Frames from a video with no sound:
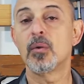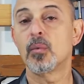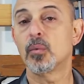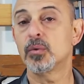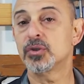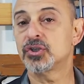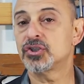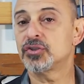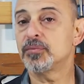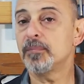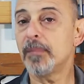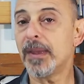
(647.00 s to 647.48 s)

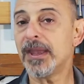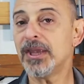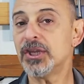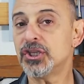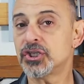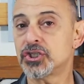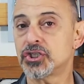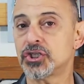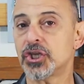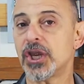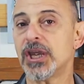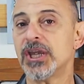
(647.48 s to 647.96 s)
which may
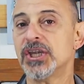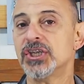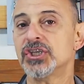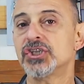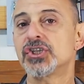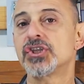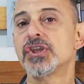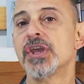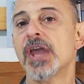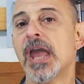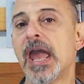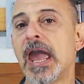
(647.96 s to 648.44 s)

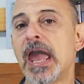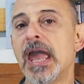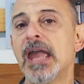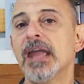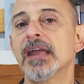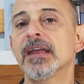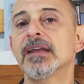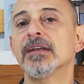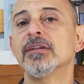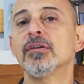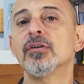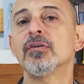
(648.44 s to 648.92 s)
change the
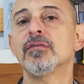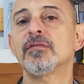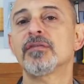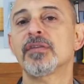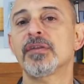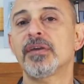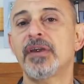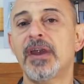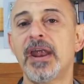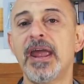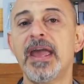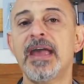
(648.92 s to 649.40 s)
angle of
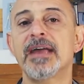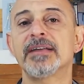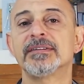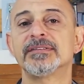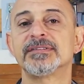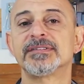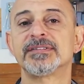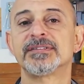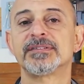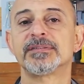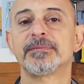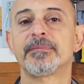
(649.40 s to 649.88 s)
their
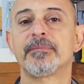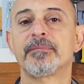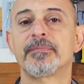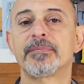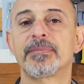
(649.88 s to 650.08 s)
hands.